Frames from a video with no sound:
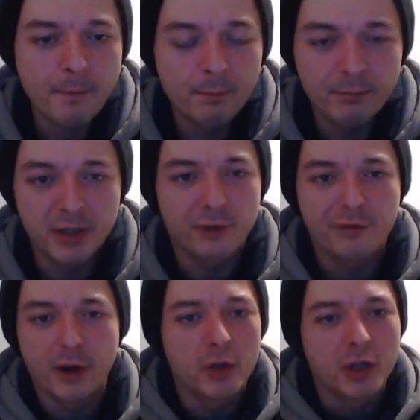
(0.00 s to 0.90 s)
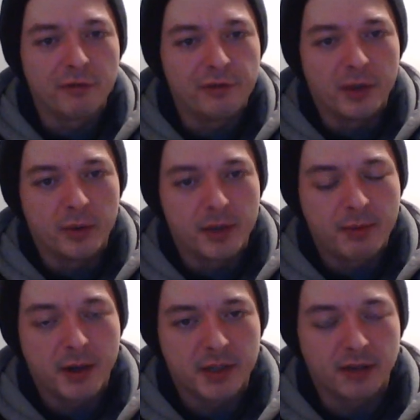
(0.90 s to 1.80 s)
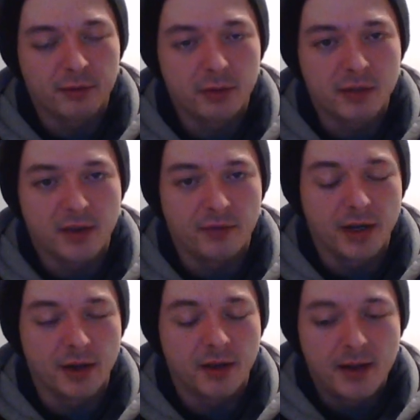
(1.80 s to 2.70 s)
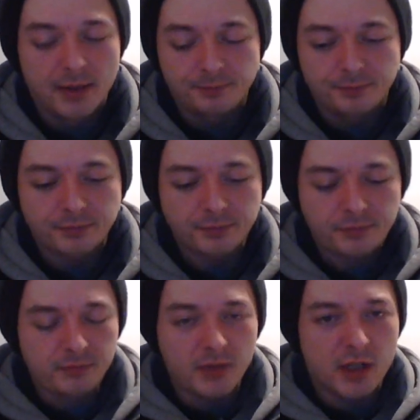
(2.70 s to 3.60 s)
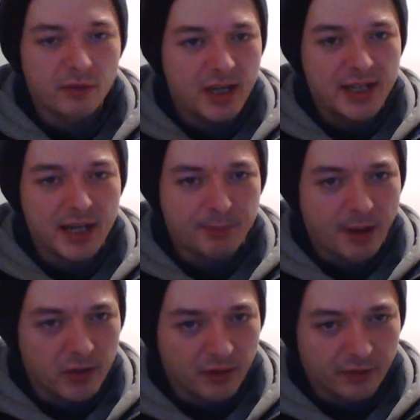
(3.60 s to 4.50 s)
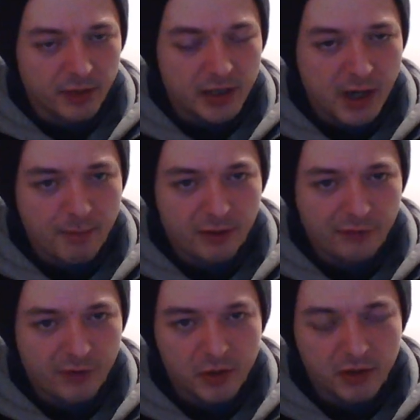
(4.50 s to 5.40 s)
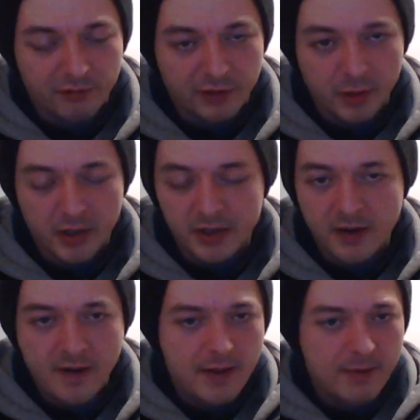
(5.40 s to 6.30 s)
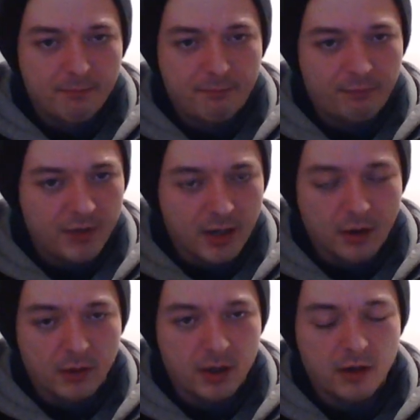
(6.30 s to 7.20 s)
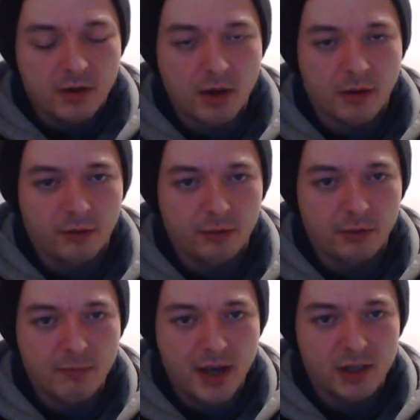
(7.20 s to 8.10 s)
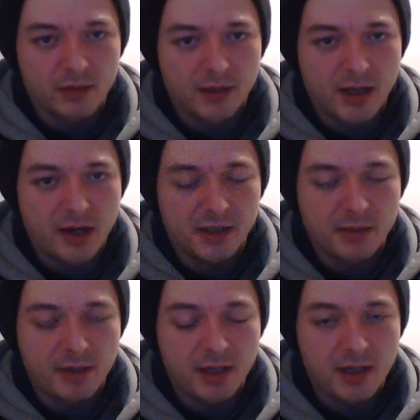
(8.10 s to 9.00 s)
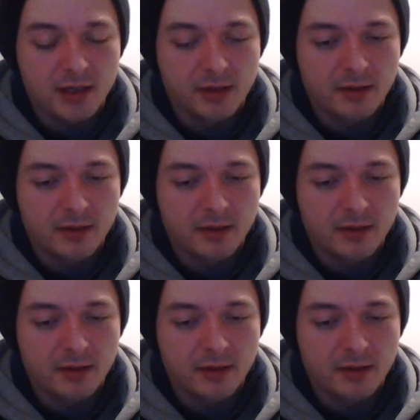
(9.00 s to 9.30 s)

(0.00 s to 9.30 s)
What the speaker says: but a photon fluid passing through something? It's all condensed, bound up very tight, but a photon fluid, going through matter at light speed,